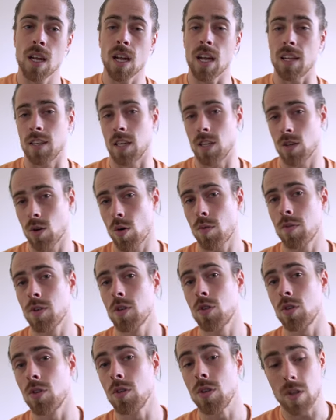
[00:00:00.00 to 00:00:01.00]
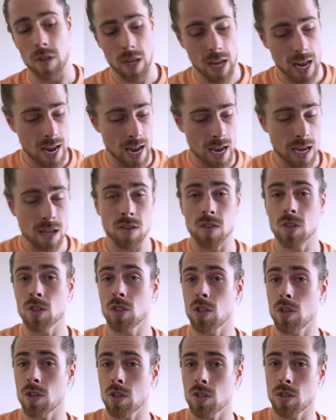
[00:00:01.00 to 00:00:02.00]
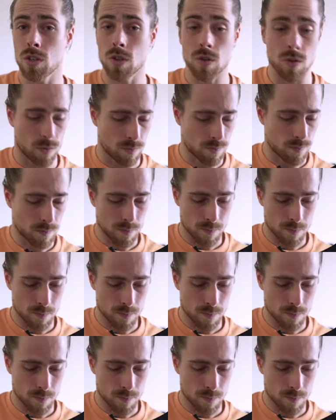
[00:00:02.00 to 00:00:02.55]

And then over to the A sus2.